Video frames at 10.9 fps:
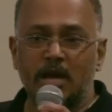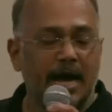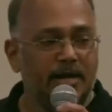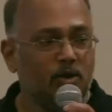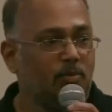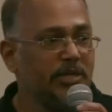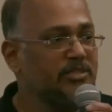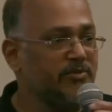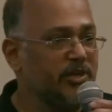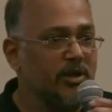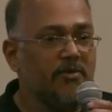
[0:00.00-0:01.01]
And nobody's
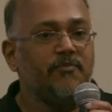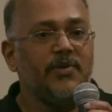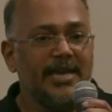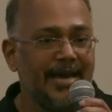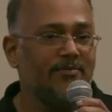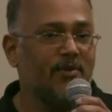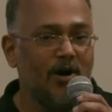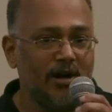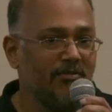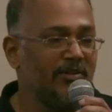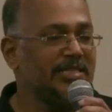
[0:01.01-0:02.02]
reviewing. We have
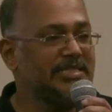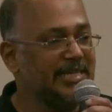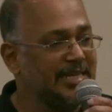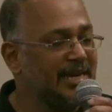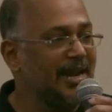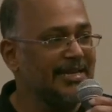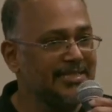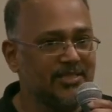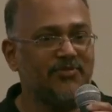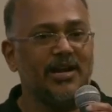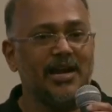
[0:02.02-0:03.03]
always done like
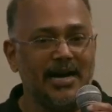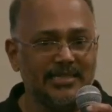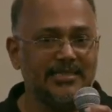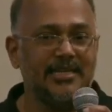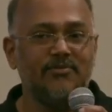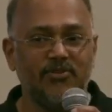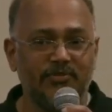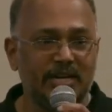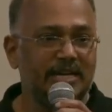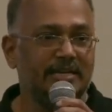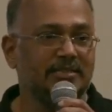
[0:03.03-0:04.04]
this for last 10,
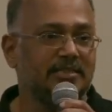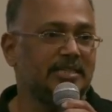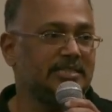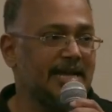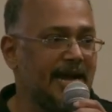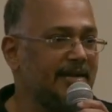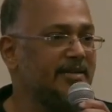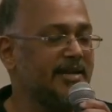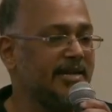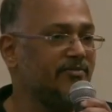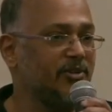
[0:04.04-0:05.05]
15 years as a standard
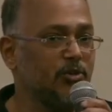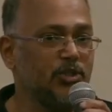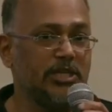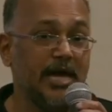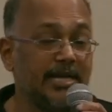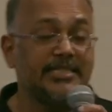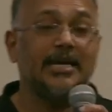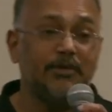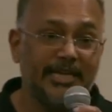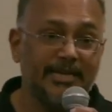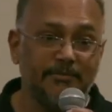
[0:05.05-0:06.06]
kind of a question. And
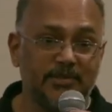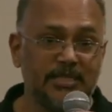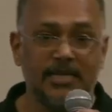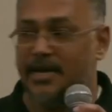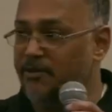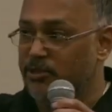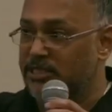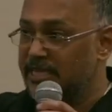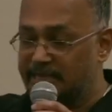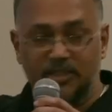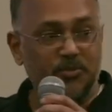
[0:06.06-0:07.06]
sometimes, I was
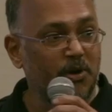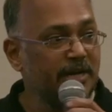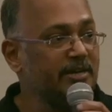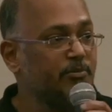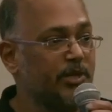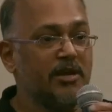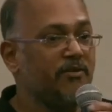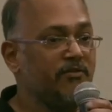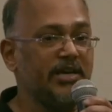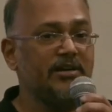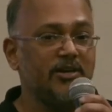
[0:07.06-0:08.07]
hearing this morning,
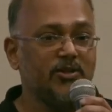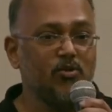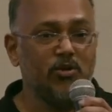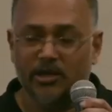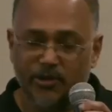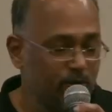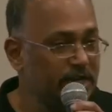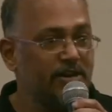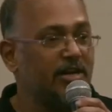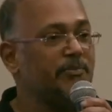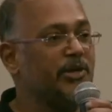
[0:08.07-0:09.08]
we are not Google. You need
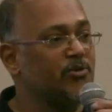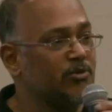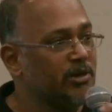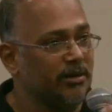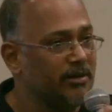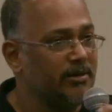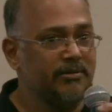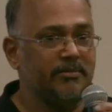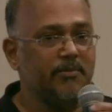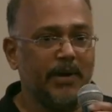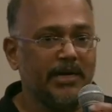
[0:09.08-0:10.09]
not to be Google.
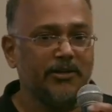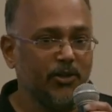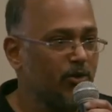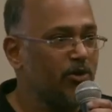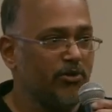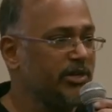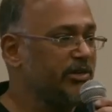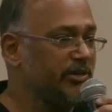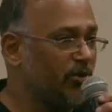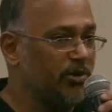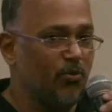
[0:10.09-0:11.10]
But you
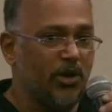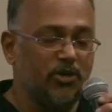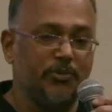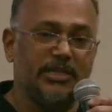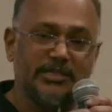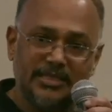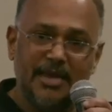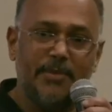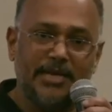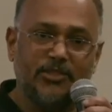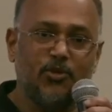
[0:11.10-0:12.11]
don't want to be the same
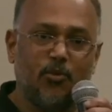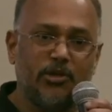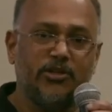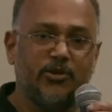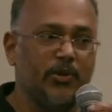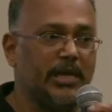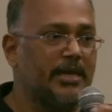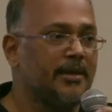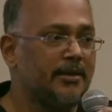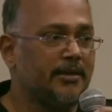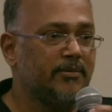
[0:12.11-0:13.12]
as what you're doing,
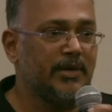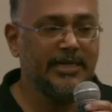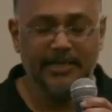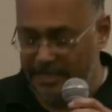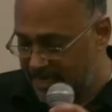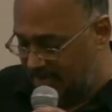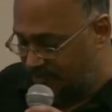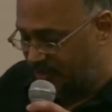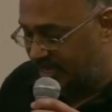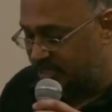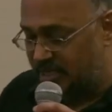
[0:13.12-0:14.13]
right? If
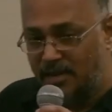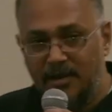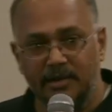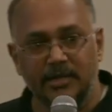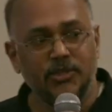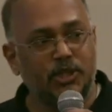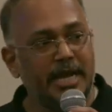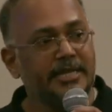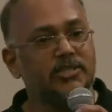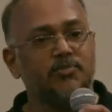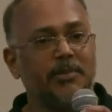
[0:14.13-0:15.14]
the external
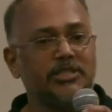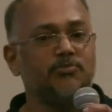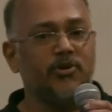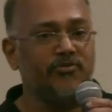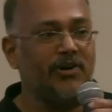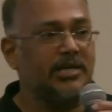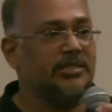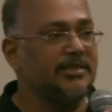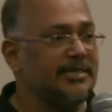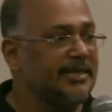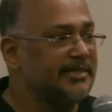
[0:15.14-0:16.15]
change is much more faster
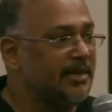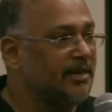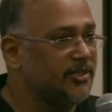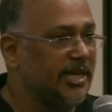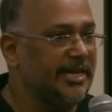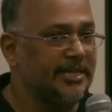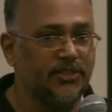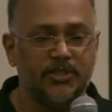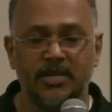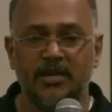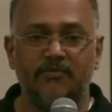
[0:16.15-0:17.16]
than the internal
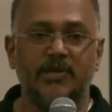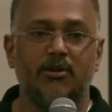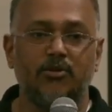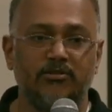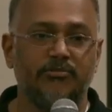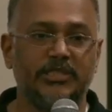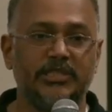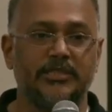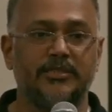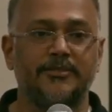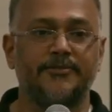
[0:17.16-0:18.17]
change, we are out of the
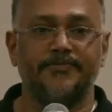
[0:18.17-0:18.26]
business.